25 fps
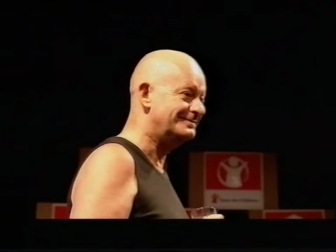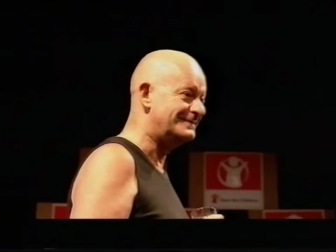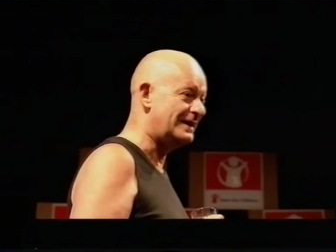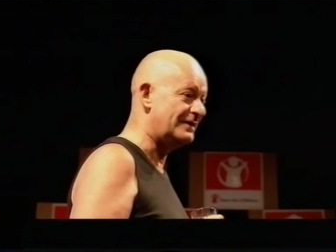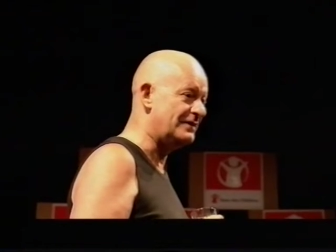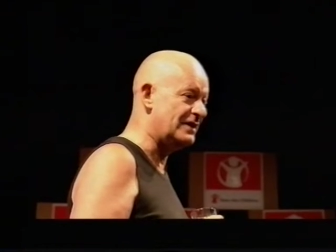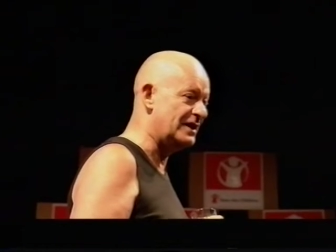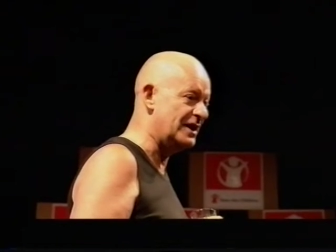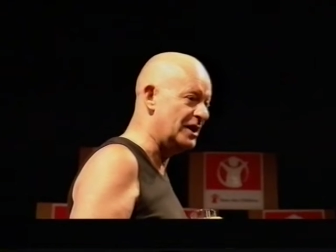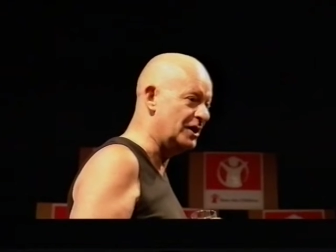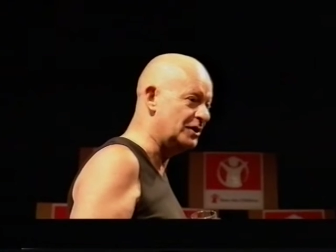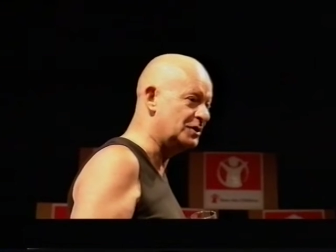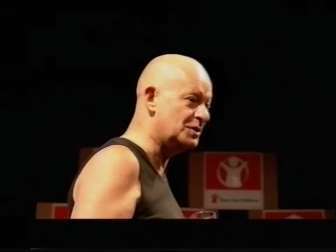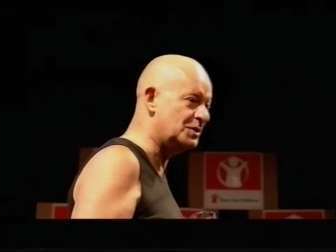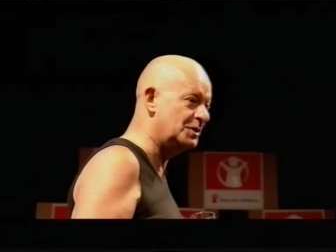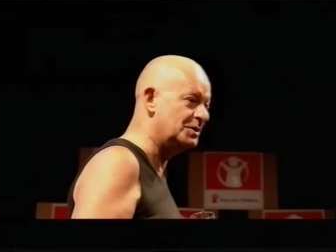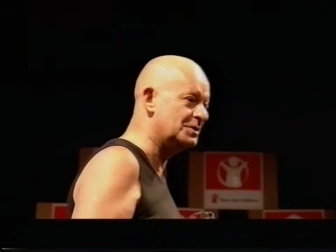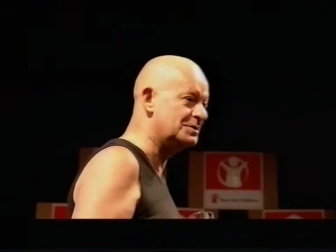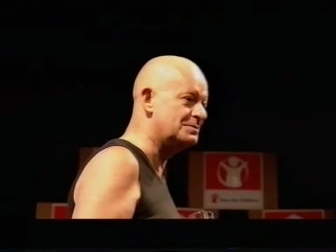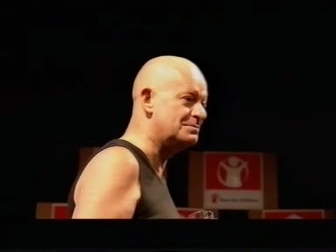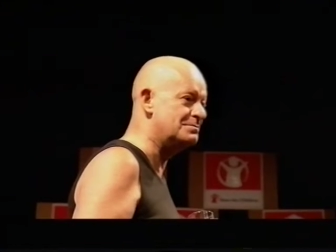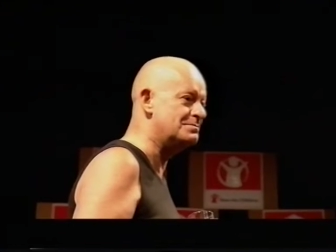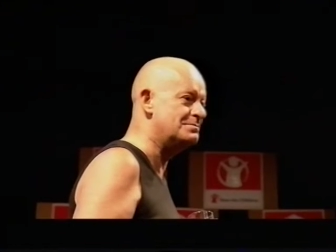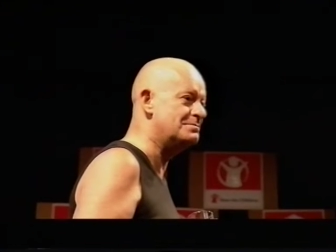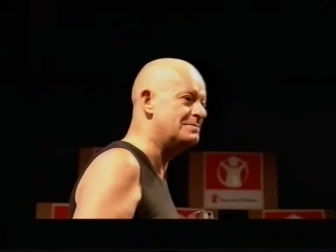And they're not
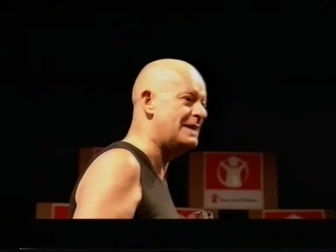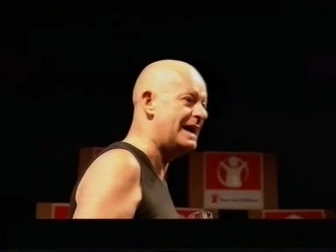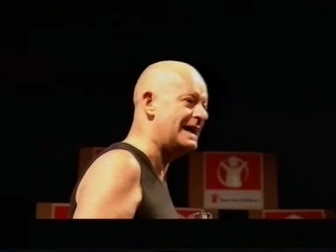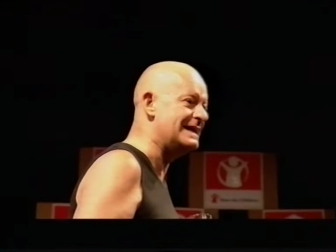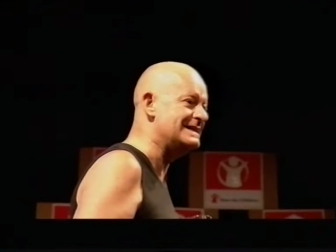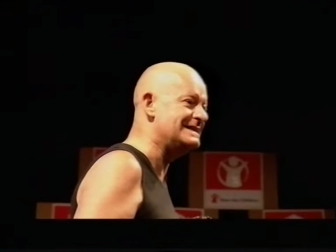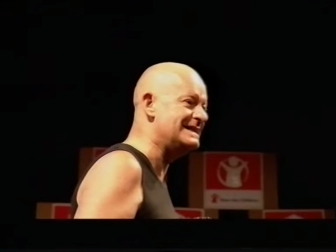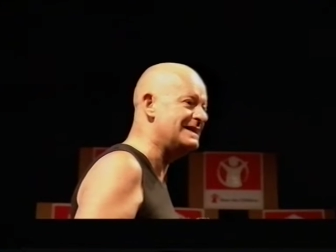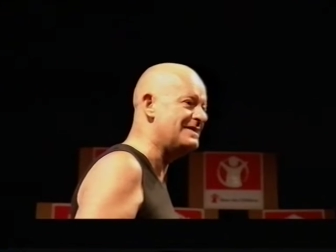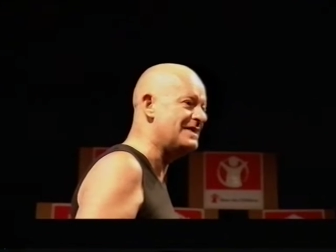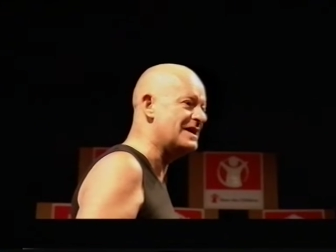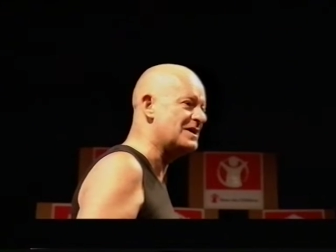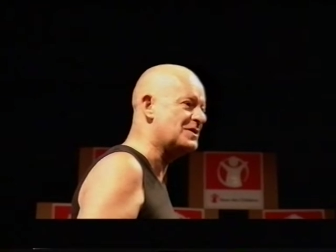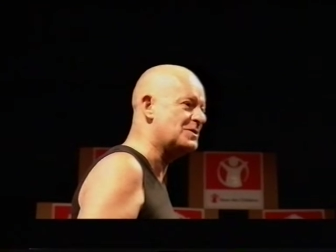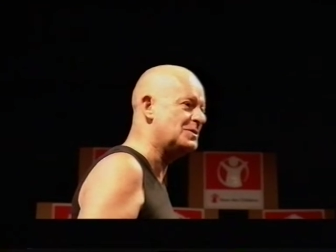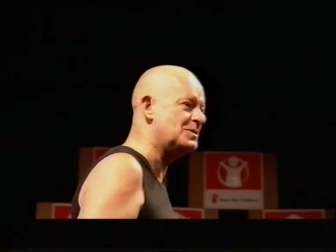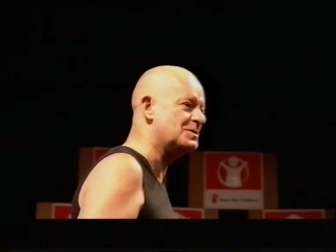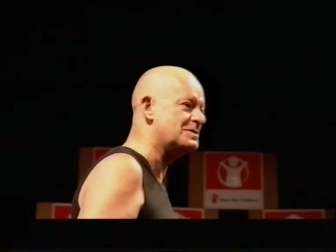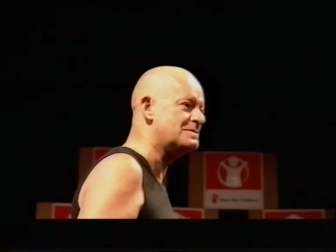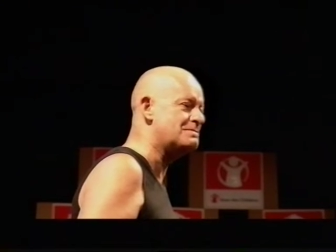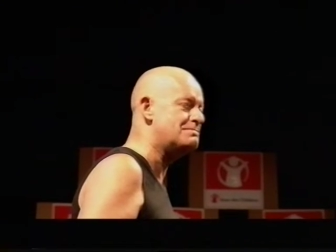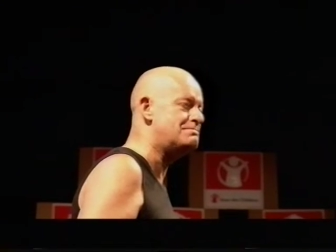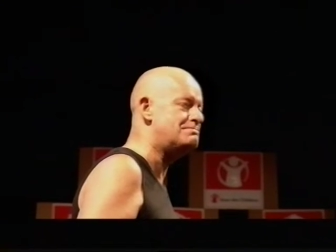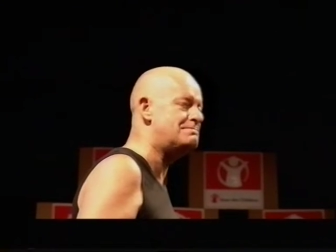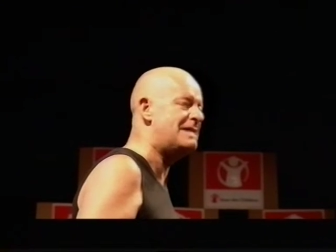called Mandy, they're
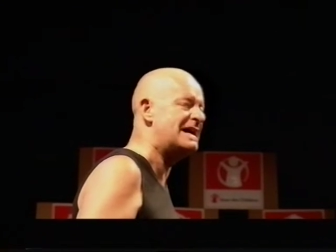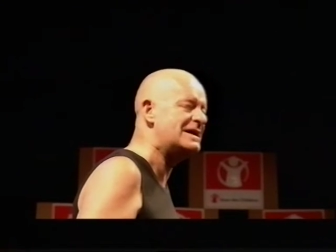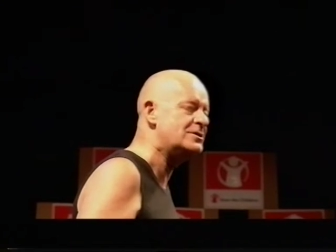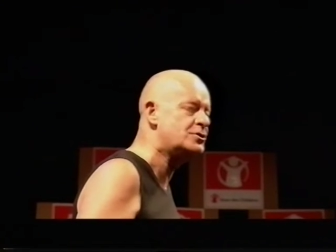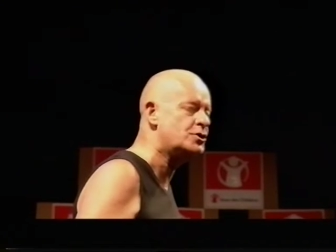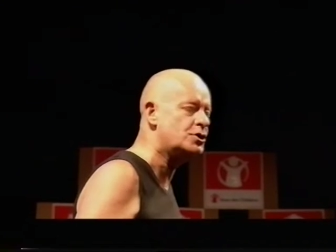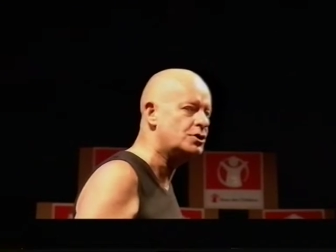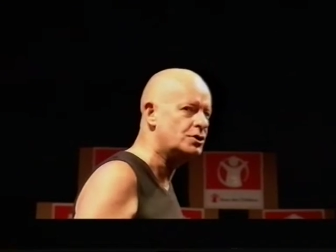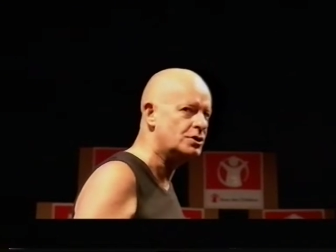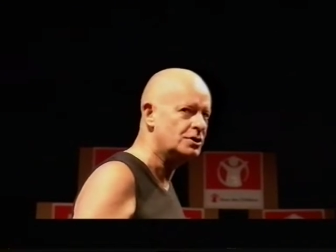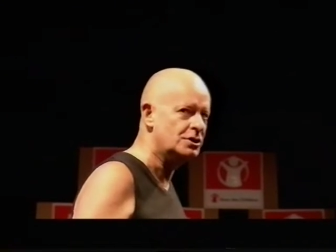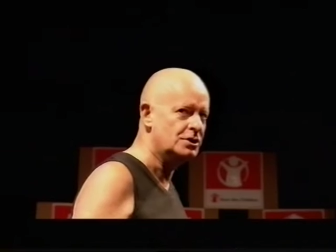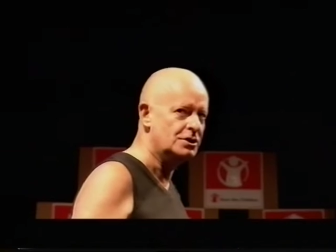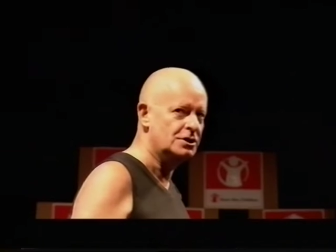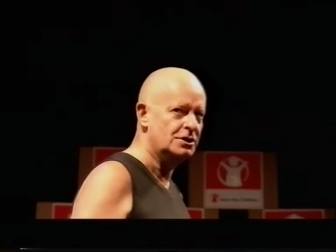called Manto.